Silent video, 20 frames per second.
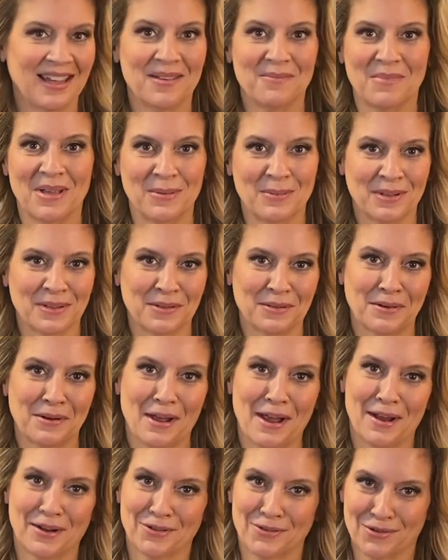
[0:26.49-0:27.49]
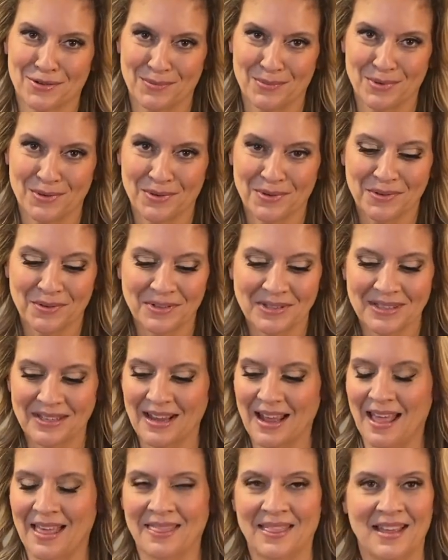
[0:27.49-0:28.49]
maybe a little extra booze,
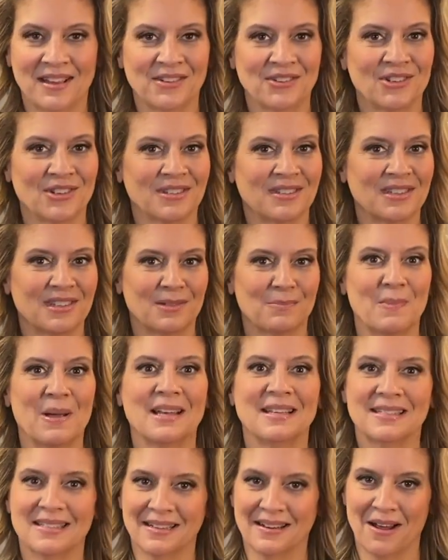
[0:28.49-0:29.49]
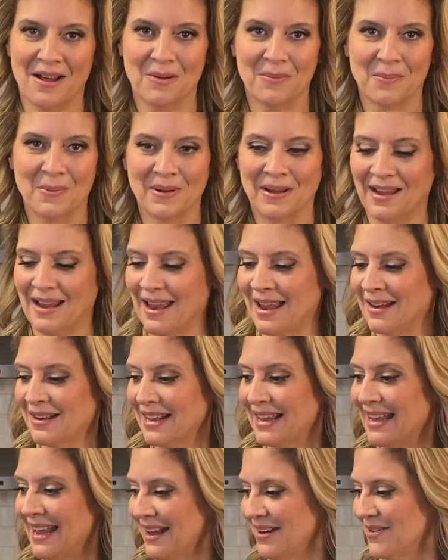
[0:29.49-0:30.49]
and then just spice it up and
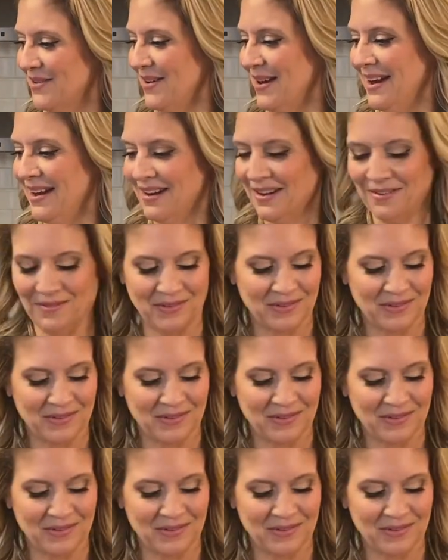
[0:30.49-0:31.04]
get creative.